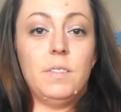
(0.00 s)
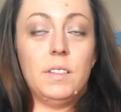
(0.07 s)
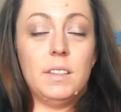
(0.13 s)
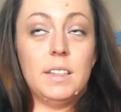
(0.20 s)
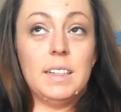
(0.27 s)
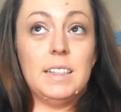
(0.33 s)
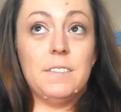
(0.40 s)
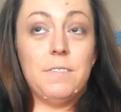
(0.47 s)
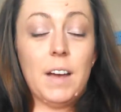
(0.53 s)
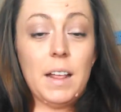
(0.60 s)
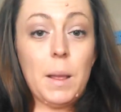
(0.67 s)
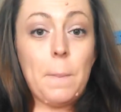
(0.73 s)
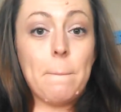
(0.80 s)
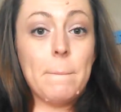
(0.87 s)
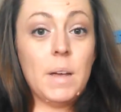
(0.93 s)
the
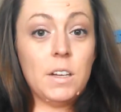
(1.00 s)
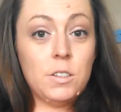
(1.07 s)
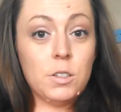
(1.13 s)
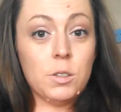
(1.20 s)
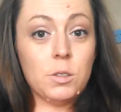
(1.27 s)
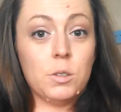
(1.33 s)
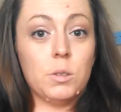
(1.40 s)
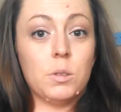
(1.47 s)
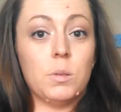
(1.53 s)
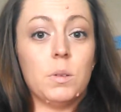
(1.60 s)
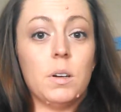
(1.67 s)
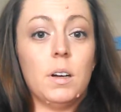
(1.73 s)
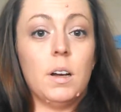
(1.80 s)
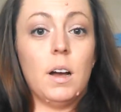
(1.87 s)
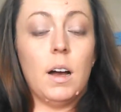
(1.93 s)
developmental
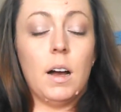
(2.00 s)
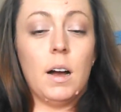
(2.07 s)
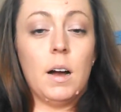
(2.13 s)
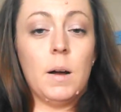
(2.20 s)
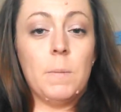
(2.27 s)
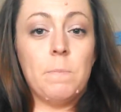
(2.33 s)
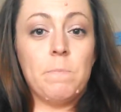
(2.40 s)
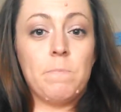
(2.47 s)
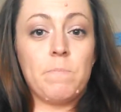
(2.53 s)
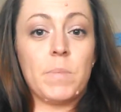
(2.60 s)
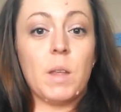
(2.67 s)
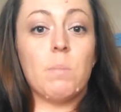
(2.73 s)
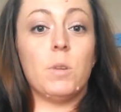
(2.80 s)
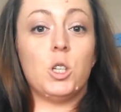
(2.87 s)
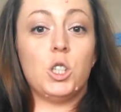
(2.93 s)

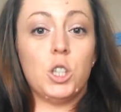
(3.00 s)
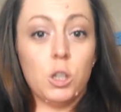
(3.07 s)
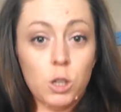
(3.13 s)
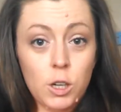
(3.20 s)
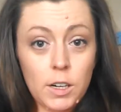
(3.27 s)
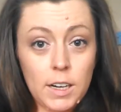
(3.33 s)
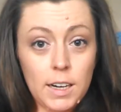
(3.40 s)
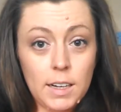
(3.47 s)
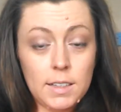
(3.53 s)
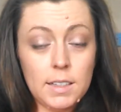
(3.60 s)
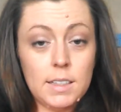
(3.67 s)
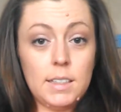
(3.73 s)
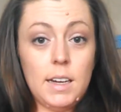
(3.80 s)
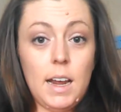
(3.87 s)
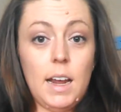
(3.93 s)
maturity to
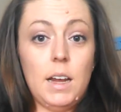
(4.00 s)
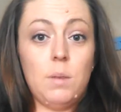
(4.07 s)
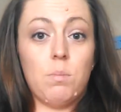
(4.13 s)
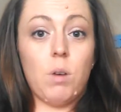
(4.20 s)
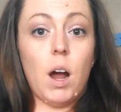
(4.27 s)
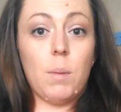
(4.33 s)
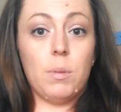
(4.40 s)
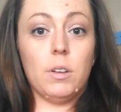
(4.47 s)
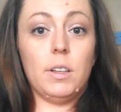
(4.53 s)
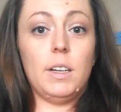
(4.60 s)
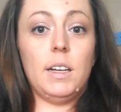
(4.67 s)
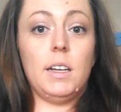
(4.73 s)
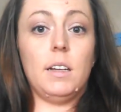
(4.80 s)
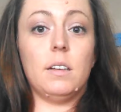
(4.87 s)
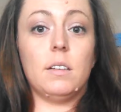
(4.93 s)
stay
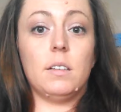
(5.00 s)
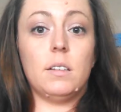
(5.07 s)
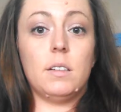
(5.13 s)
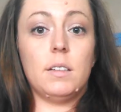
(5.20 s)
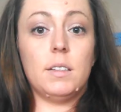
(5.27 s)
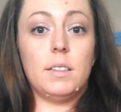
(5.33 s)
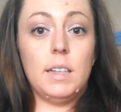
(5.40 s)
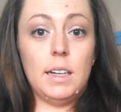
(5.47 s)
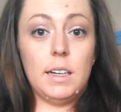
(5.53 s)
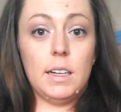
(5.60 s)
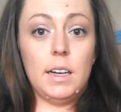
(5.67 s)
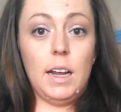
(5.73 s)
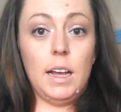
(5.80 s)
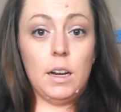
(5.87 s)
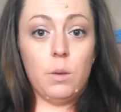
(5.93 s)
properly
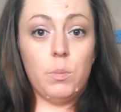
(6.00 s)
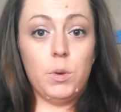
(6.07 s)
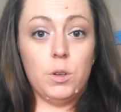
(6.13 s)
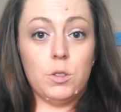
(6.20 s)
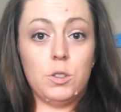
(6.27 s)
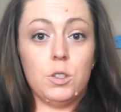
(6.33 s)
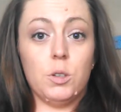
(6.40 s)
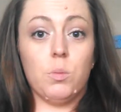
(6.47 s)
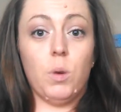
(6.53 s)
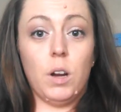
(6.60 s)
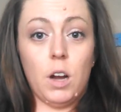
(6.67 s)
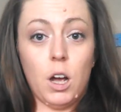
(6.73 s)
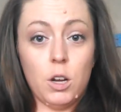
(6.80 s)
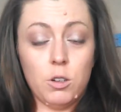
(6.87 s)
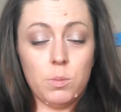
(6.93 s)
seated in a booster
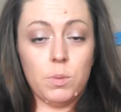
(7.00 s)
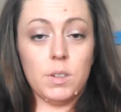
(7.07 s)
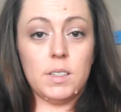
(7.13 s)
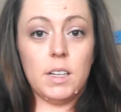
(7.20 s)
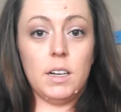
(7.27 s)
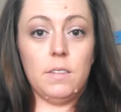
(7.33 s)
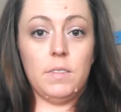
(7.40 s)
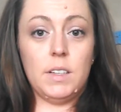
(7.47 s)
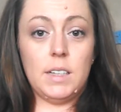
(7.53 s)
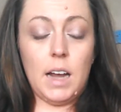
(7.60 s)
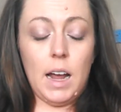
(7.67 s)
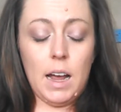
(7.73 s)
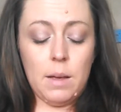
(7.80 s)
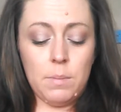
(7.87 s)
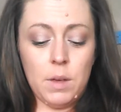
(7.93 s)
100% of the
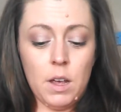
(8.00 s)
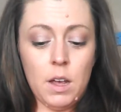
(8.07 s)
time.